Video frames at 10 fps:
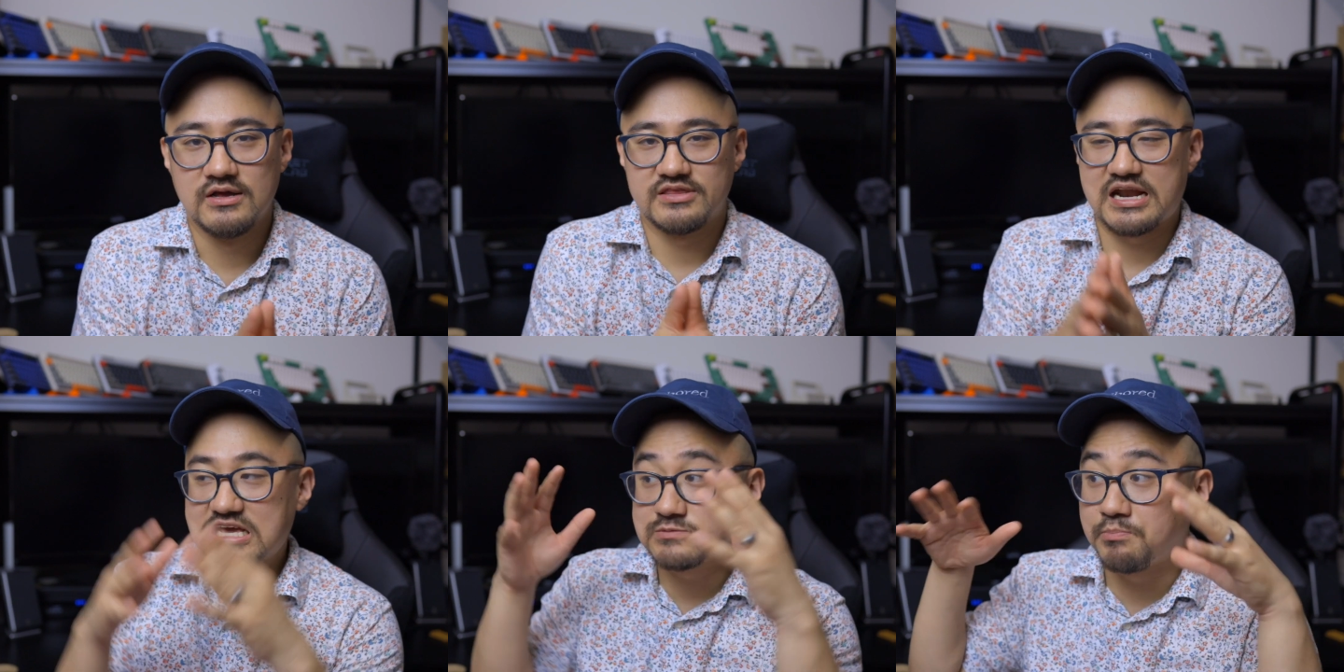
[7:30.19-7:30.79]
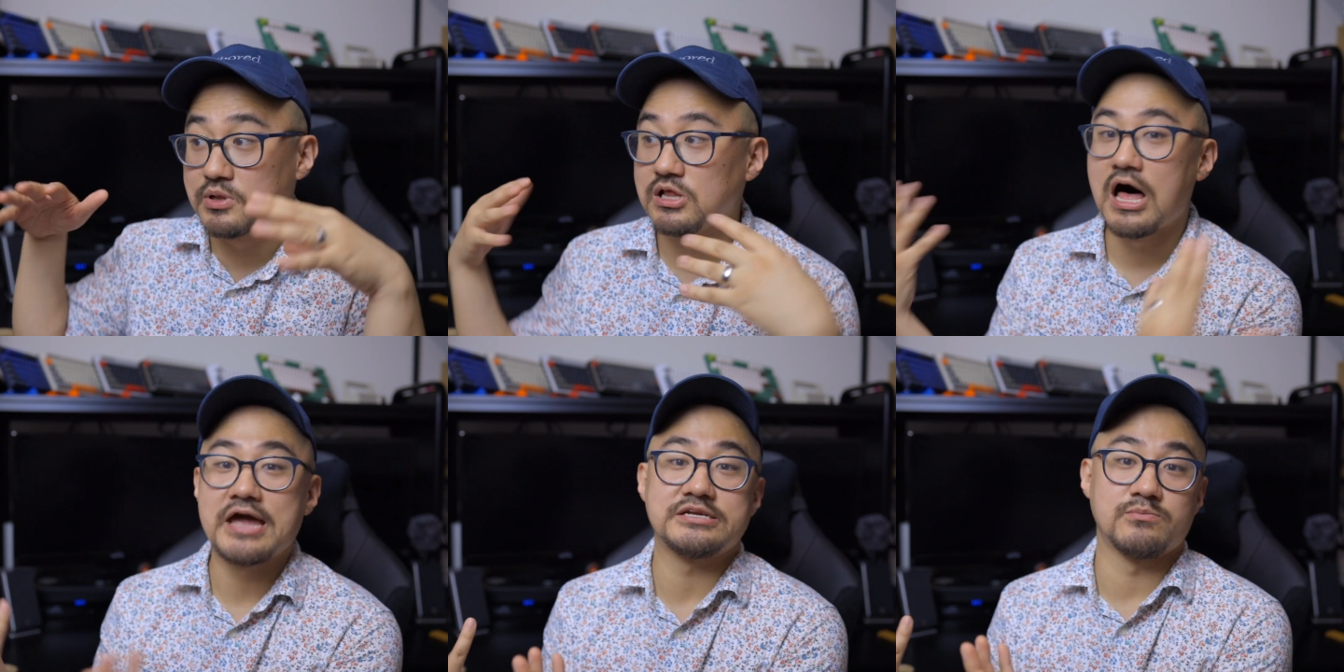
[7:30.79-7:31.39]
that he's
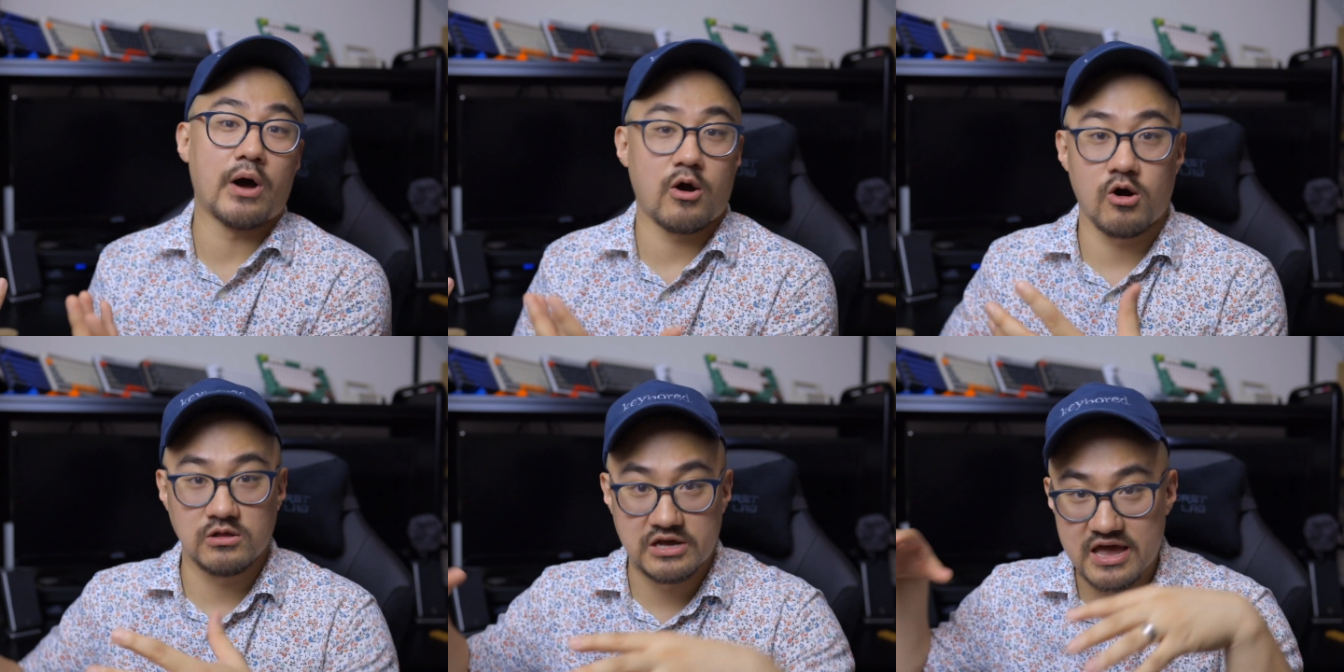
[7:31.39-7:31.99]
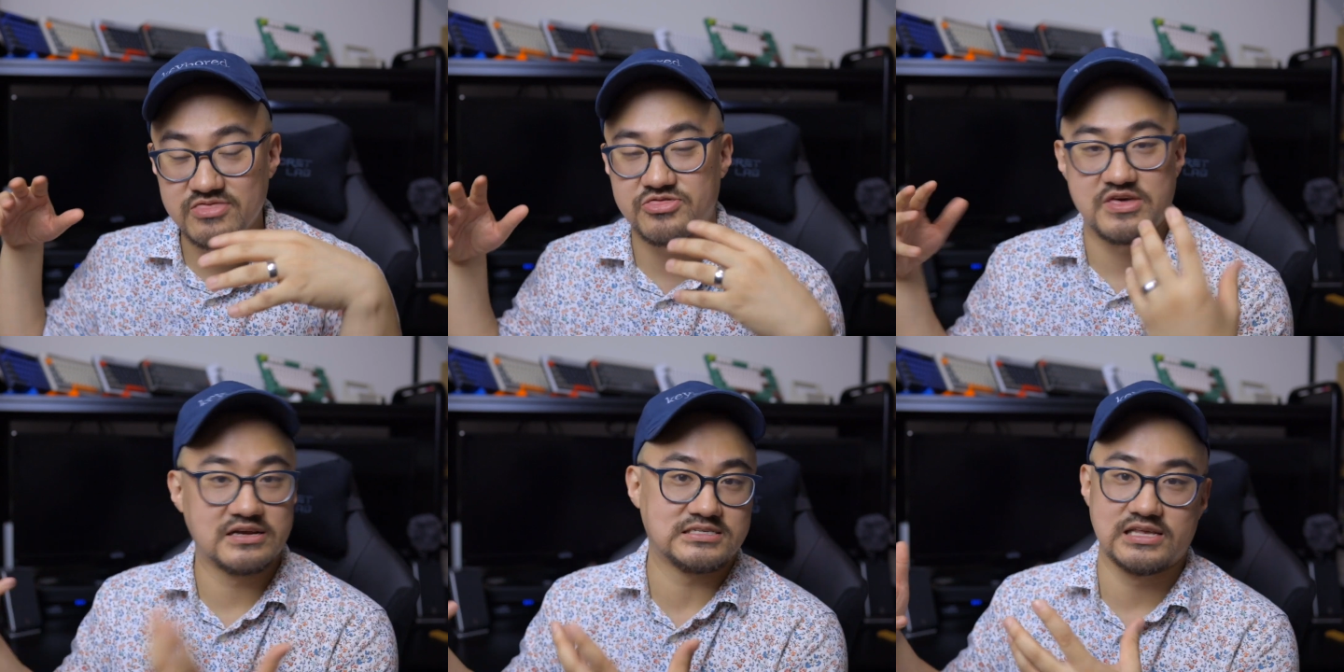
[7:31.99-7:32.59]
blinded by Arla and
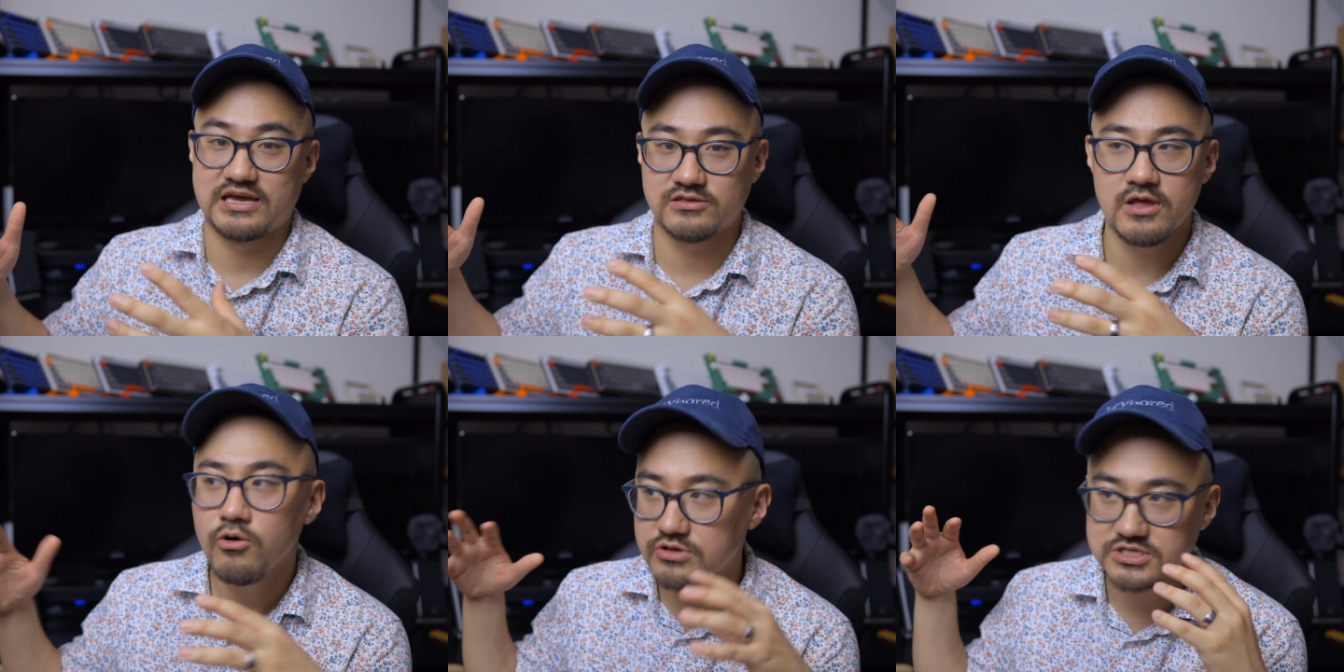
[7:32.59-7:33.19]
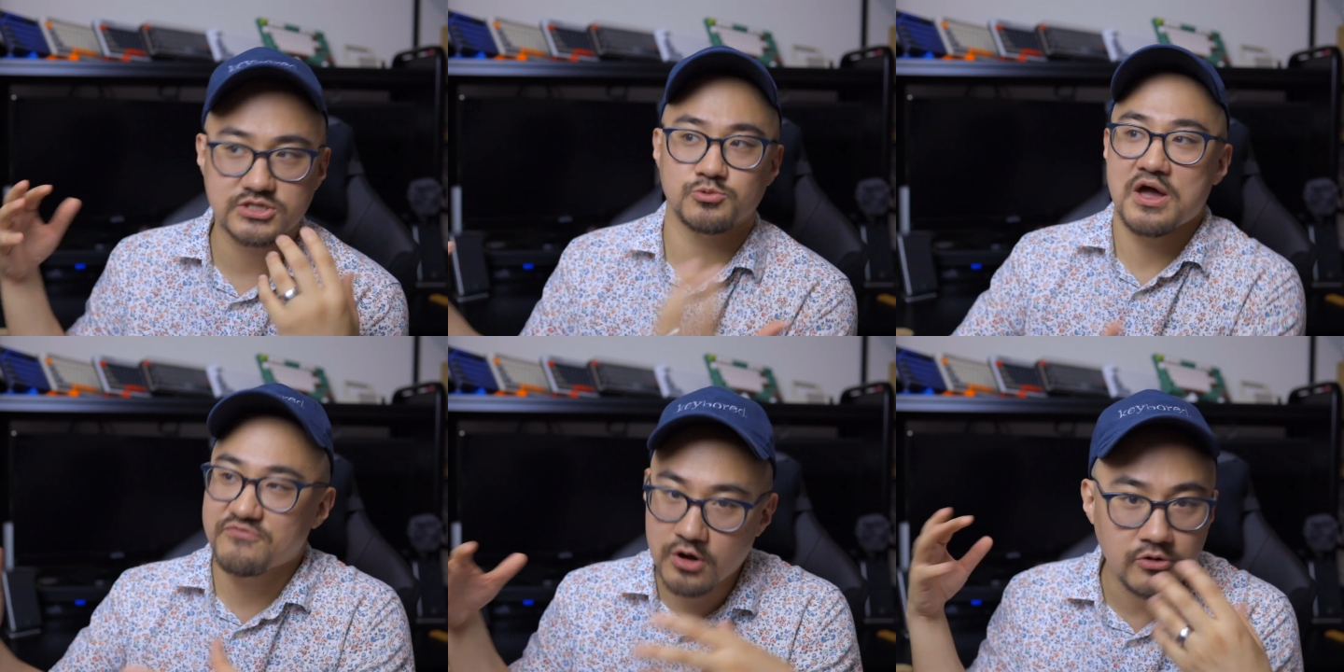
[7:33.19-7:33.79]
thinks, no, this is a
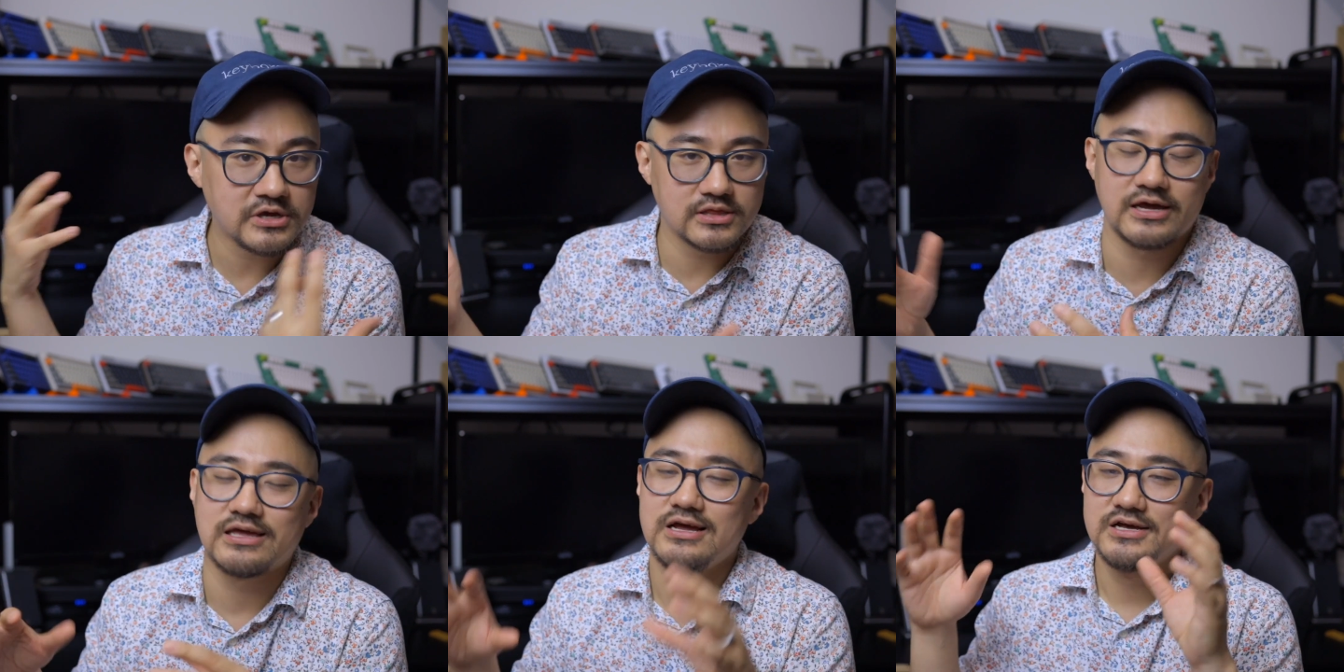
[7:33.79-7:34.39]
Rafconian.